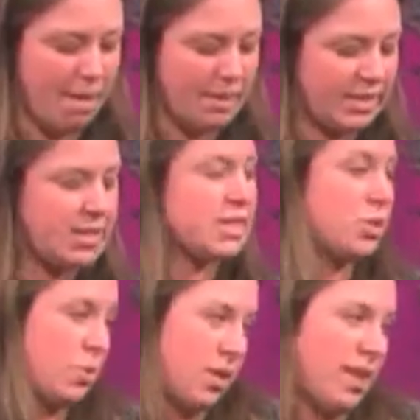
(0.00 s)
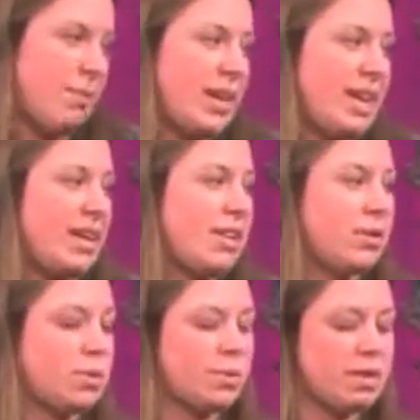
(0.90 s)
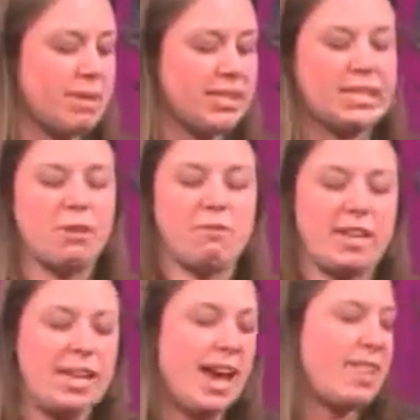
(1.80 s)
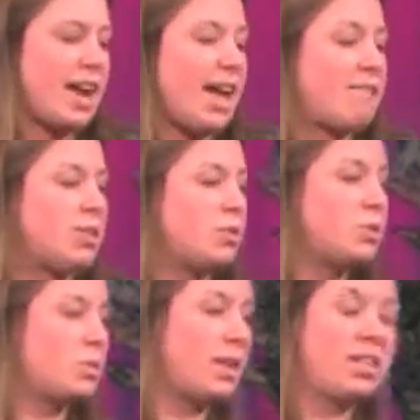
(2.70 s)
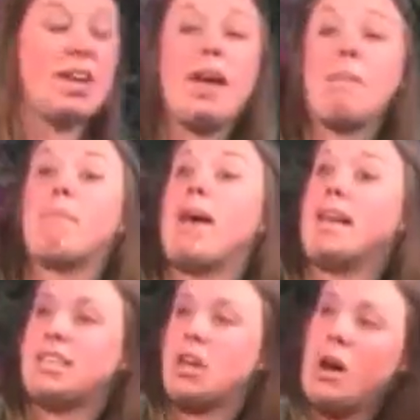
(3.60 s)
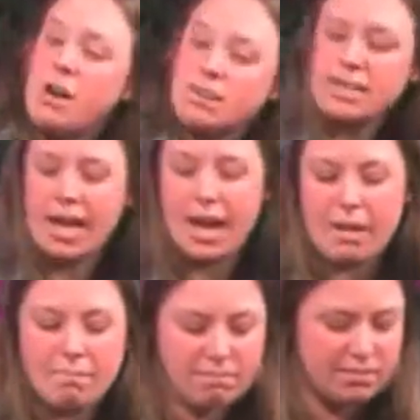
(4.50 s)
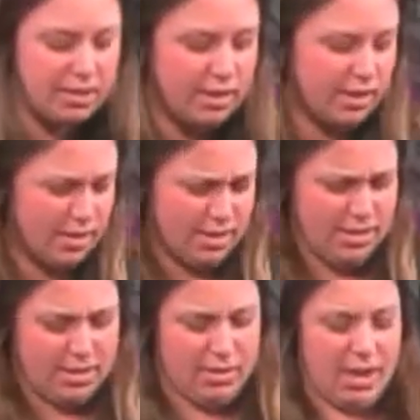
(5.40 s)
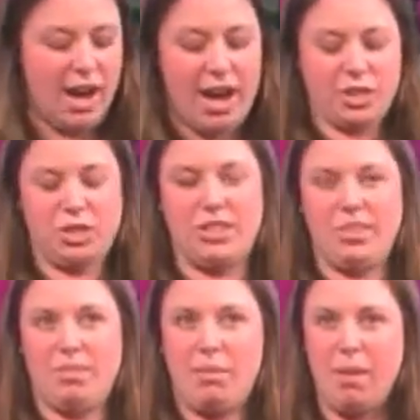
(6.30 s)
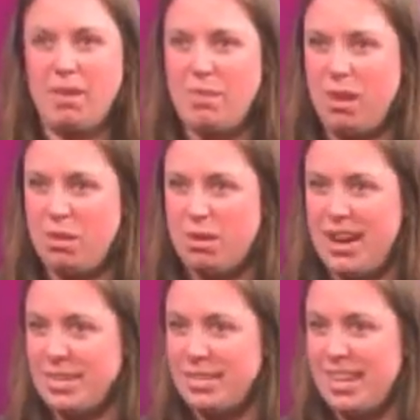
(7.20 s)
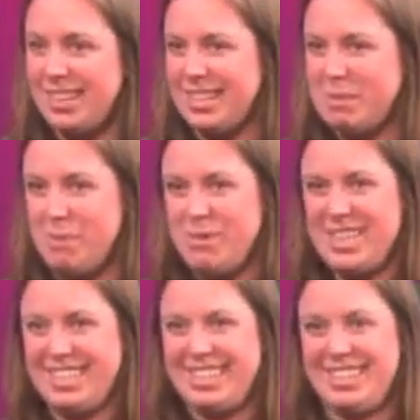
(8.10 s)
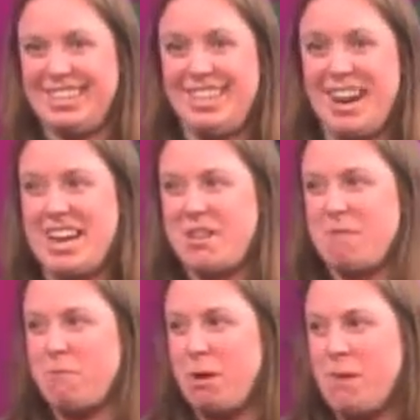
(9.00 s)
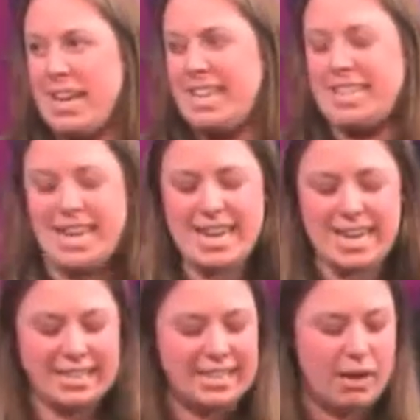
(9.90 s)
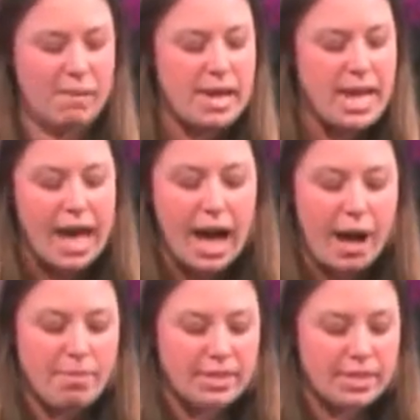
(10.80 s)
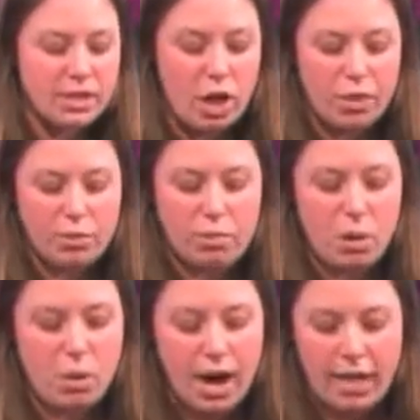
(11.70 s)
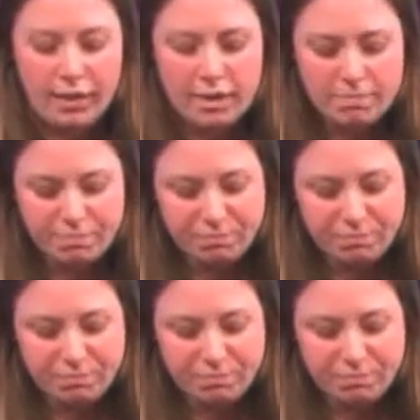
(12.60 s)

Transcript: This is a tool that we use with Miss Sophie and that I have used with many dogs. Gosh, probably about 300 at this point, right here in Fort Wayne, Indiana. So this is called the remote collar.